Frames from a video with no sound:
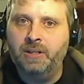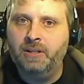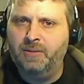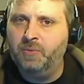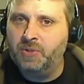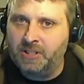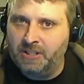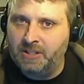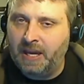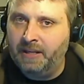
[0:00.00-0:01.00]
It, it, was
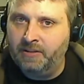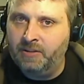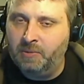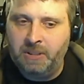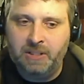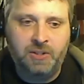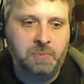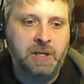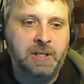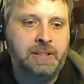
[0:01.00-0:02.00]
designed to be
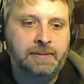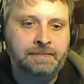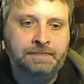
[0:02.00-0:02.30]
smart.